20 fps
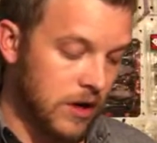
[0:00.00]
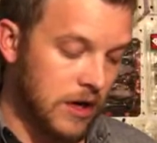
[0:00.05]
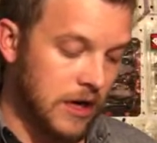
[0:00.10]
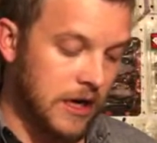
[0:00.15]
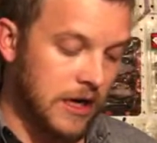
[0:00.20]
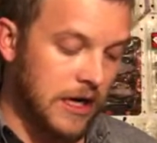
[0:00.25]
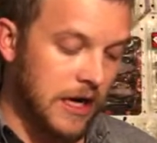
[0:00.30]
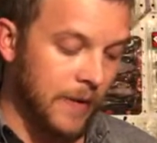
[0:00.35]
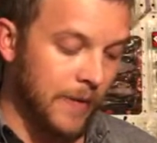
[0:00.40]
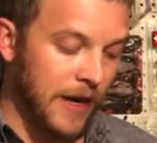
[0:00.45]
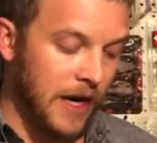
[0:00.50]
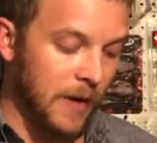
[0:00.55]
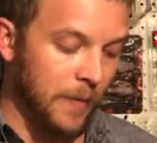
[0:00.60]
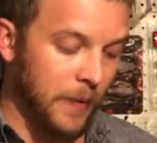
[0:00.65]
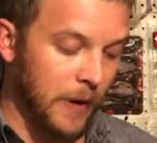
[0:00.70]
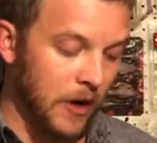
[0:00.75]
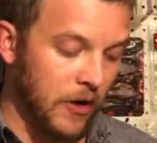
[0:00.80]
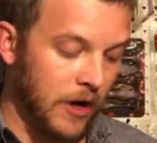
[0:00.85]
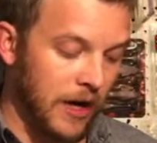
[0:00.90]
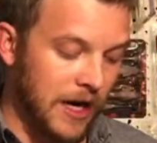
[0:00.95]
coming up
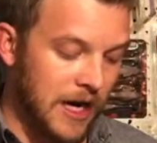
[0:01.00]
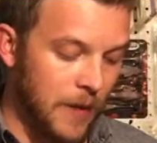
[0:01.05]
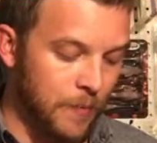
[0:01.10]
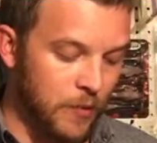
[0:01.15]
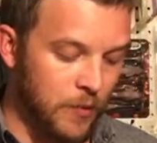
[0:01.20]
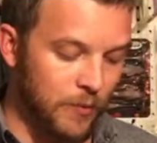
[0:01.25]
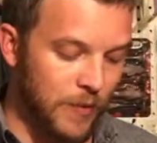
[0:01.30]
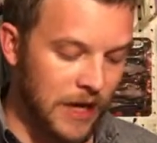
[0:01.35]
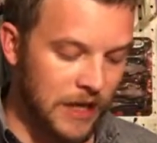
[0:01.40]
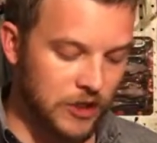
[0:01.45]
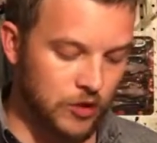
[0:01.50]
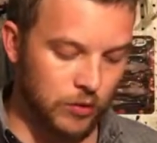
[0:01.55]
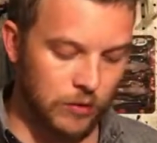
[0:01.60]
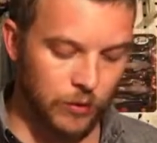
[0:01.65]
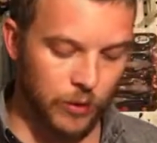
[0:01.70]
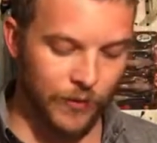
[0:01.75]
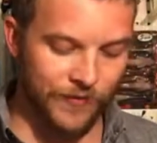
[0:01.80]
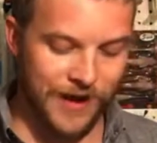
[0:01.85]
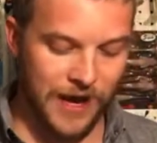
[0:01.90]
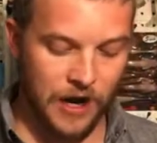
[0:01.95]
here in a couple months when
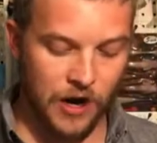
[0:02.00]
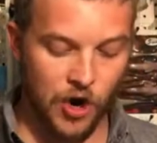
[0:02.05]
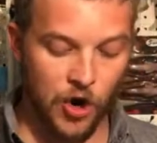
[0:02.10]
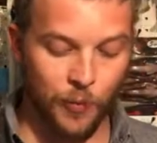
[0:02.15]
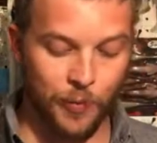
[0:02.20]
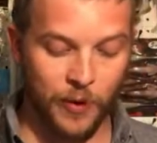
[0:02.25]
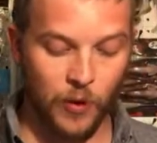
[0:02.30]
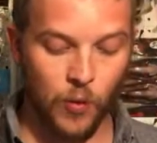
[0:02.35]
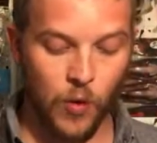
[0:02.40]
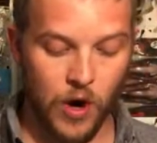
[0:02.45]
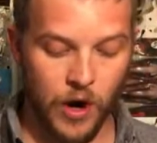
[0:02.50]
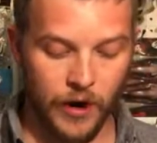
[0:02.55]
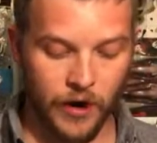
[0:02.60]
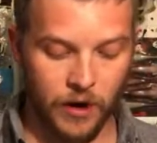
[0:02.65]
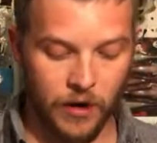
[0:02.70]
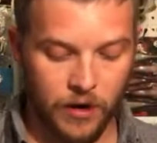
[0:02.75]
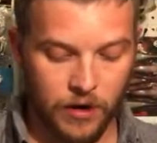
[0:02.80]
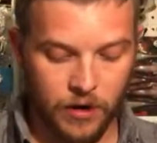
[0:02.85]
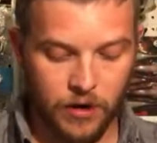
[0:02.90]
we've got open water.